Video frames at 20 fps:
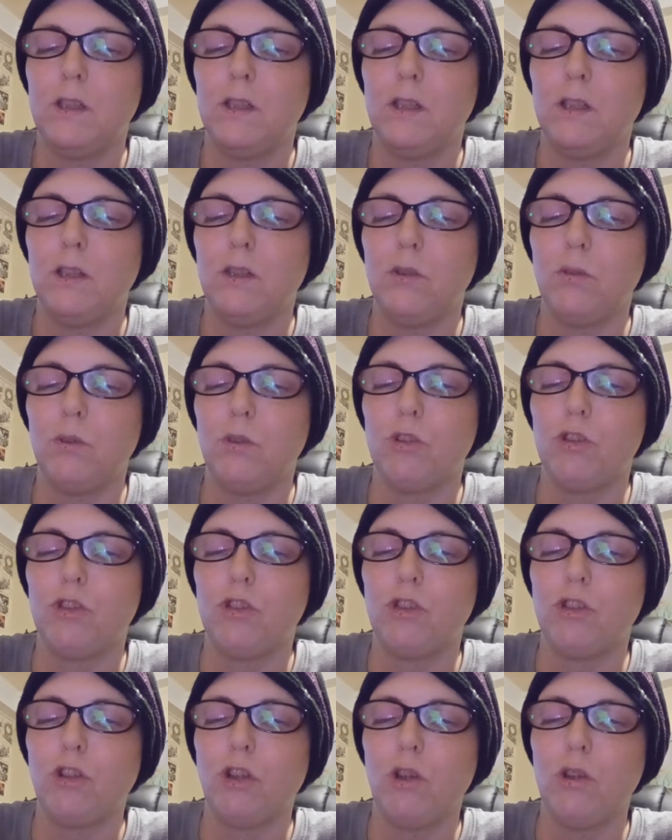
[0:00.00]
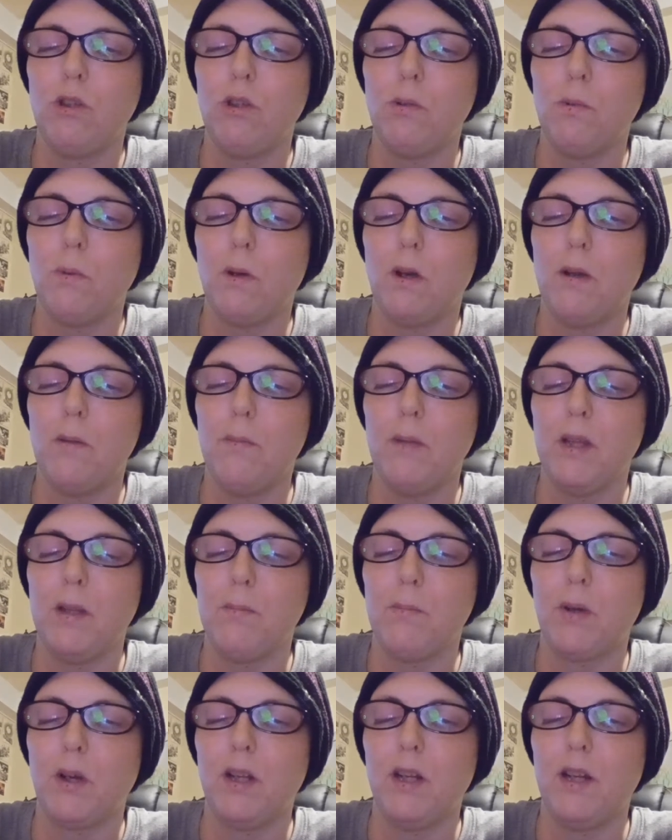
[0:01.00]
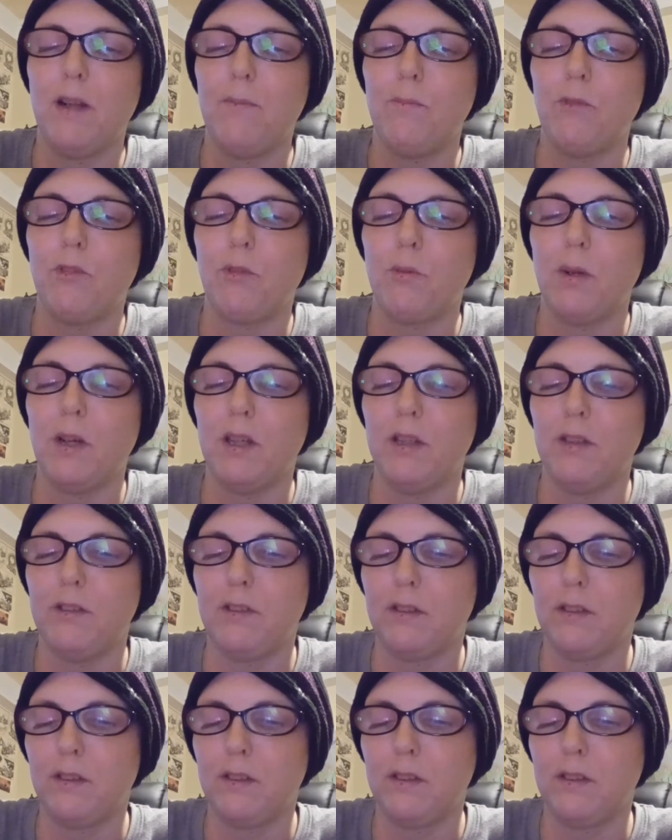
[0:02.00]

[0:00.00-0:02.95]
I will show you what I mean by lengthways.